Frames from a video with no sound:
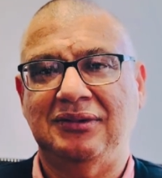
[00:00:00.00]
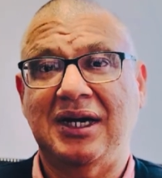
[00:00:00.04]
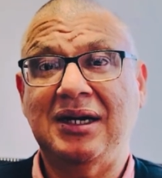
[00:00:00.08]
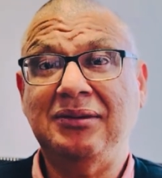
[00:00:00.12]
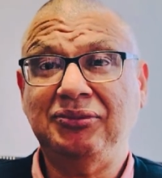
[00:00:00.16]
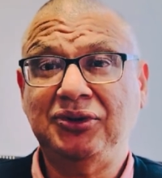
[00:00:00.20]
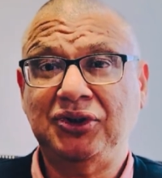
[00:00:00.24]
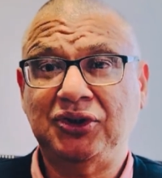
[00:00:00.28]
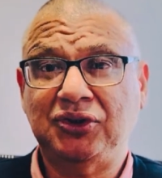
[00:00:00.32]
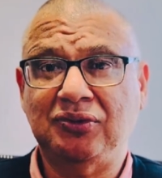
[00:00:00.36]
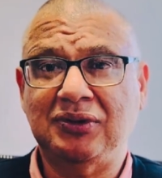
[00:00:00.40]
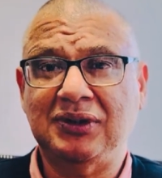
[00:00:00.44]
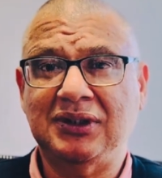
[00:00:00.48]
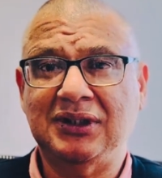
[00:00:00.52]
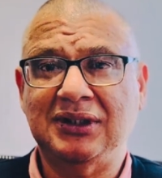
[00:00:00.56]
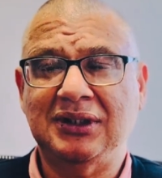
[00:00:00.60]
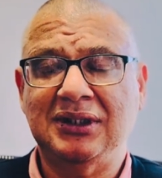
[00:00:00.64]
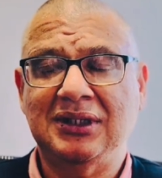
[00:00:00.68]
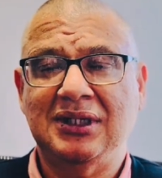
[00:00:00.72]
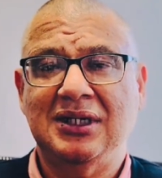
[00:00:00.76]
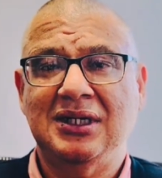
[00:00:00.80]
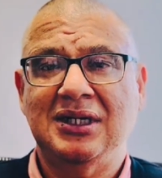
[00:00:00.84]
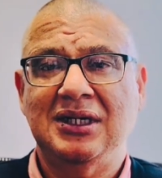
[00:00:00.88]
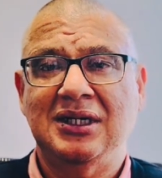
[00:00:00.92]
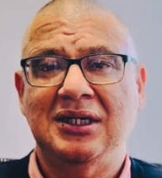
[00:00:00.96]
I'm sure
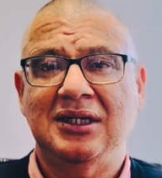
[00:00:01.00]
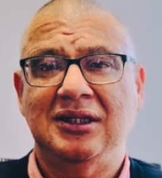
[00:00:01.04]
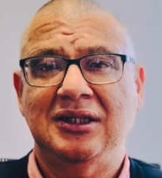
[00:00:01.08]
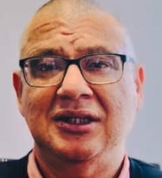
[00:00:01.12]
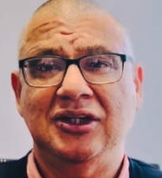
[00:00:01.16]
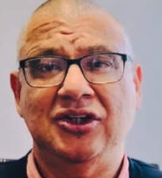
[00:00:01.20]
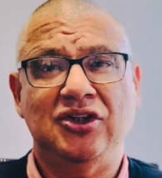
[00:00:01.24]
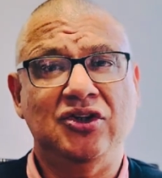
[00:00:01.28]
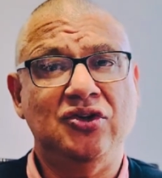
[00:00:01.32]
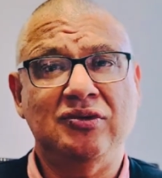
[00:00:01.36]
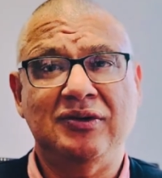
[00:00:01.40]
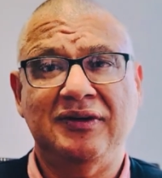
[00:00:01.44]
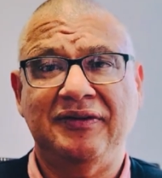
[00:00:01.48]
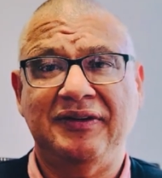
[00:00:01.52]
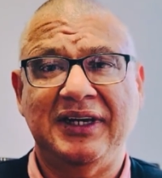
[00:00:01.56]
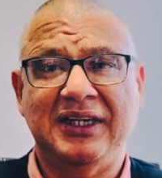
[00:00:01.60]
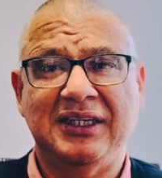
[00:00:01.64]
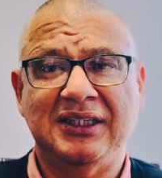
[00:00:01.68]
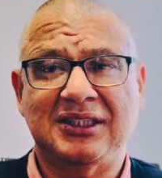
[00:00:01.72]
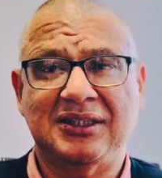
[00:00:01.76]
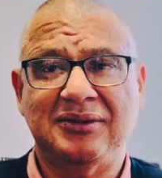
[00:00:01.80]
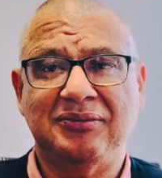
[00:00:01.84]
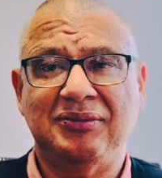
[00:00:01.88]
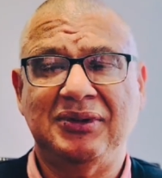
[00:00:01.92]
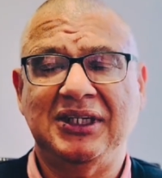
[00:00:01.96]
that you have had a
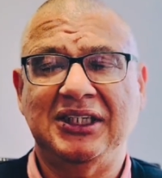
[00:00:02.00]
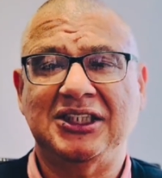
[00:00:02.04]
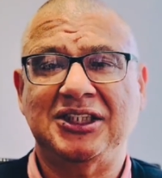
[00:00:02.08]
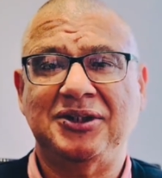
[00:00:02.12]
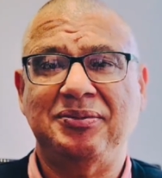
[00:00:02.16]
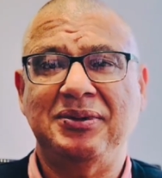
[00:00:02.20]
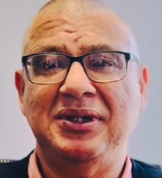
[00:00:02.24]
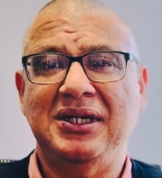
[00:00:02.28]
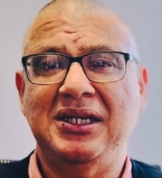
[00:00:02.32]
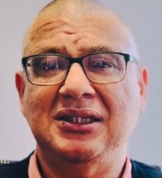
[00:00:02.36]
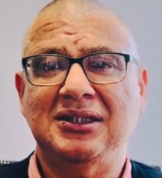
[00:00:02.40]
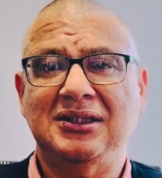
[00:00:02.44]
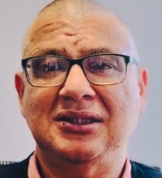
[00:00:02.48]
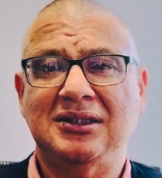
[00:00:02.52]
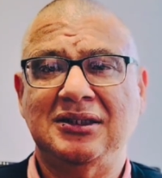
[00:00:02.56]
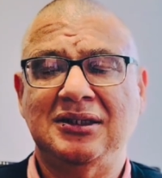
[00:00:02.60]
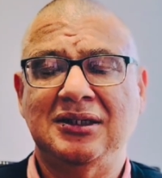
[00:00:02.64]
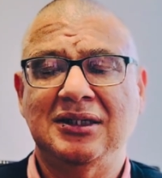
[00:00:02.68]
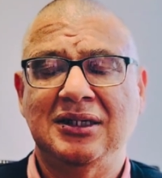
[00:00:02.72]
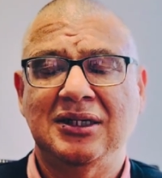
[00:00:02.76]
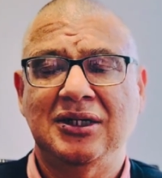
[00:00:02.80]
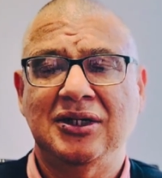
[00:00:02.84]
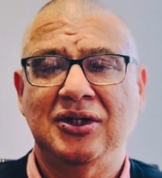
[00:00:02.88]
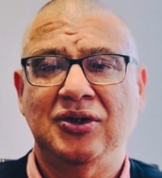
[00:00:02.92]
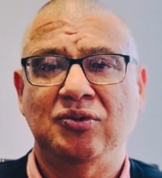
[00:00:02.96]
similar experience
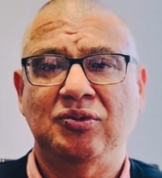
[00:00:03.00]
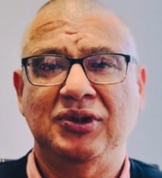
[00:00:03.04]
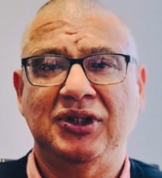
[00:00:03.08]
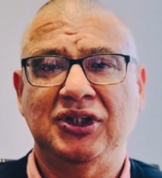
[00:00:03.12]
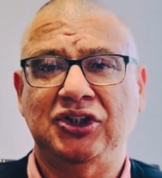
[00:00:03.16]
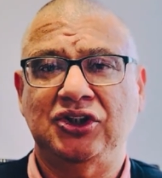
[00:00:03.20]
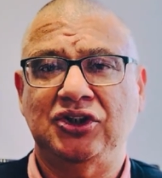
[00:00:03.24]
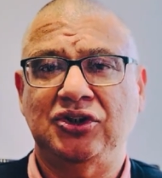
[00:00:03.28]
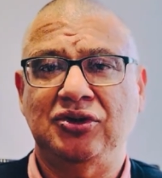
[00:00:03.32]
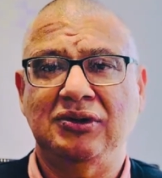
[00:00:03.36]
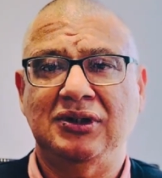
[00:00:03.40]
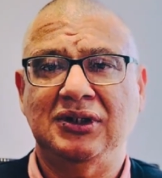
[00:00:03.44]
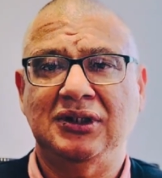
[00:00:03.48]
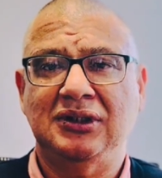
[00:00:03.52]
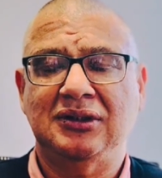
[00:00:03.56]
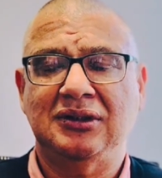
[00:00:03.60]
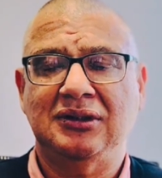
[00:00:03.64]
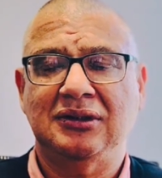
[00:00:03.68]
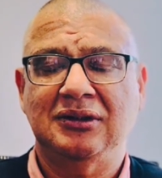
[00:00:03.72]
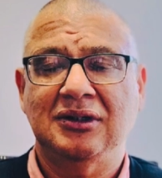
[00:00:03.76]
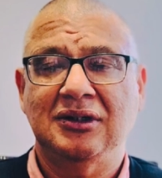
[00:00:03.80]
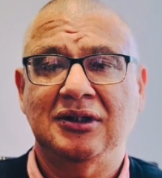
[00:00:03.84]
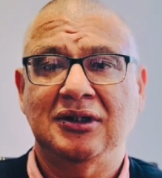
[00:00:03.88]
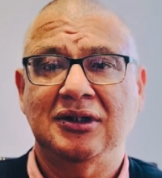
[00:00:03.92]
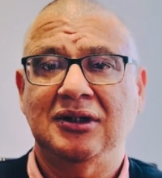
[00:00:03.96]
with a
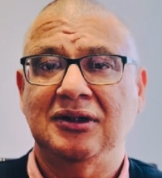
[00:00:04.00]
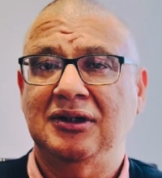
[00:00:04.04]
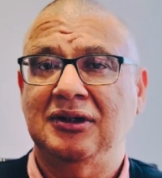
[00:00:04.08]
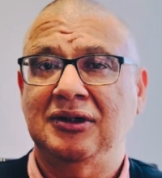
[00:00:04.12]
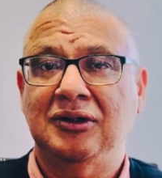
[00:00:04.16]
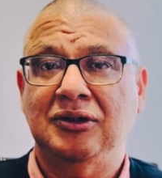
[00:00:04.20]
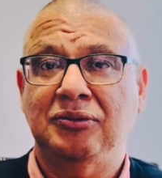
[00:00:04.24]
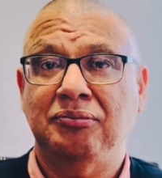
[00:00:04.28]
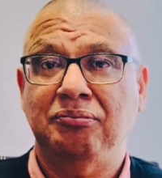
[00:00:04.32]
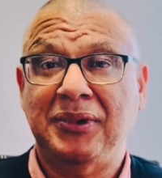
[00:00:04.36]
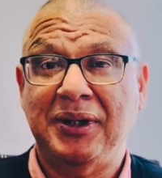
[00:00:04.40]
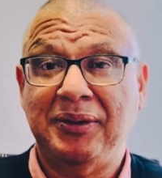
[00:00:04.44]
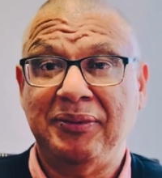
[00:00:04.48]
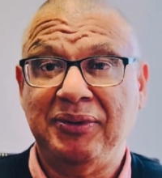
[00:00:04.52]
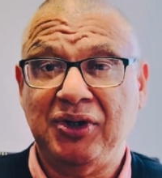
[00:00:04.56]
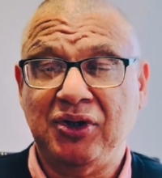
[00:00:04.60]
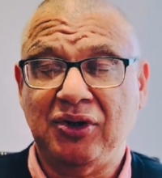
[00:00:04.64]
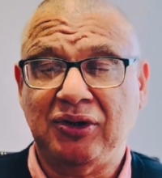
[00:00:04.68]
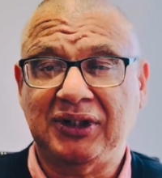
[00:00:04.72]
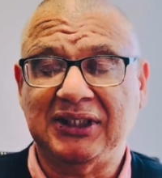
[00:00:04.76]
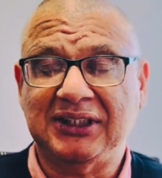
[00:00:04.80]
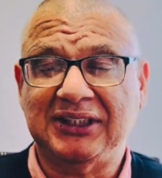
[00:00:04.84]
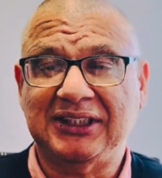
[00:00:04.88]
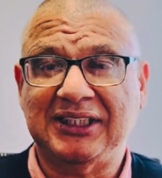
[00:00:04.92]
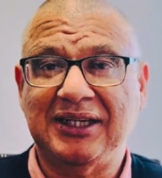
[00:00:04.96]
student, maybe
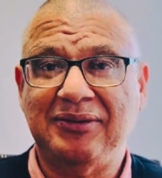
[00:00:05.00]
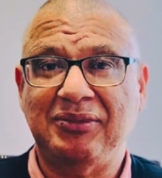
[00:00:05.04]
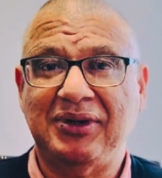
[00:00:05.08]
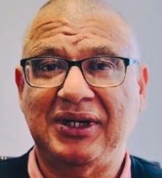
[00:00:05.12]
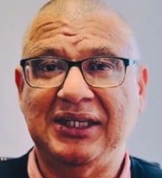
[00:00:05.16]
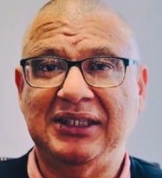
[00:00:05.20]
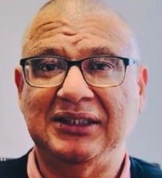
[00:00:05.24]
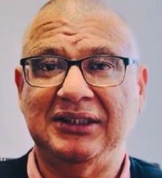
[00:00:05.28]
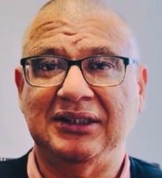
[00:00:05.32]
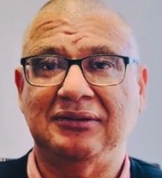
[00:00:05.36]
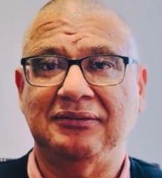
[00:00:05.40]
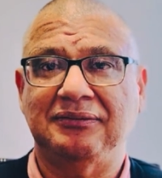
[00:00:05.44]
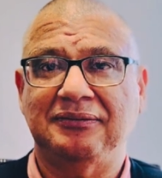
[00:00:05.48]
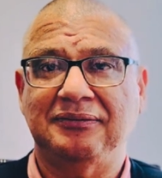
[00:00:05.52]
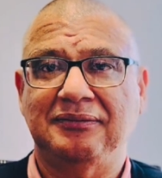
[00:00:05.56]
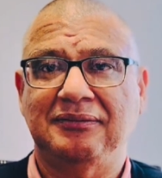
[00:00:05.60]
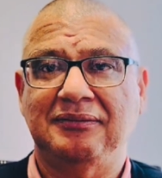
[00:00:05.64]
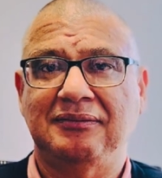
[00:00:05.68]
not the same reason.